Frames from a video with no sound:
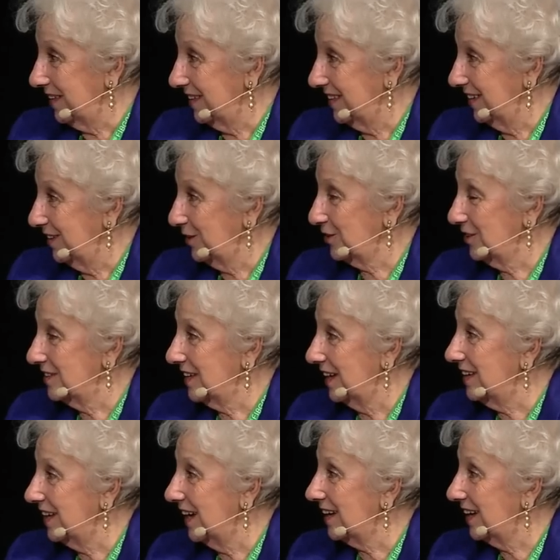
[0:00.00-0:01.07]
it is
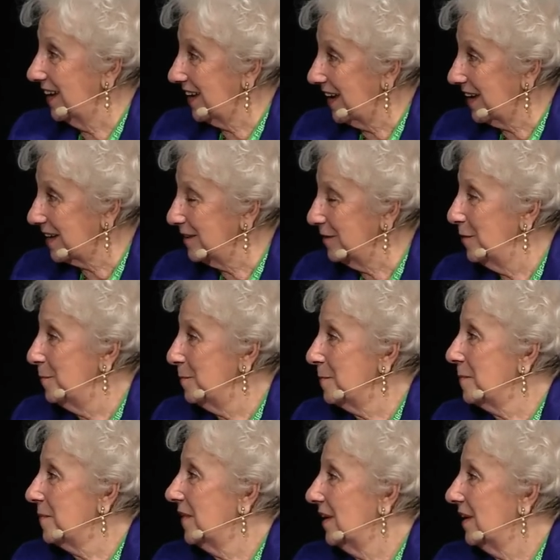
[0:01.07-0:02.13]
concerning, it's
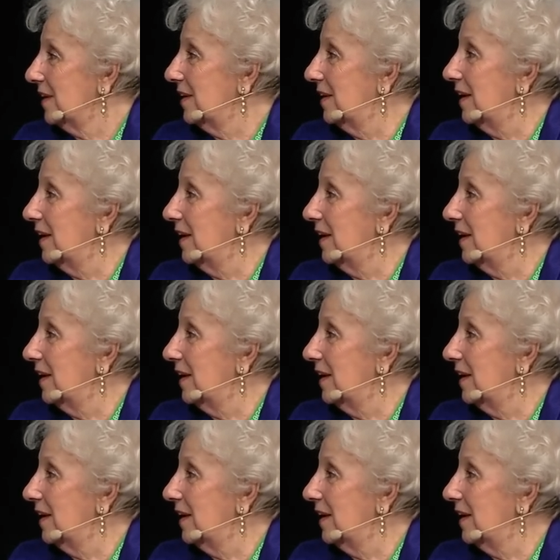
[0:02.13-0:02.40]
worrying.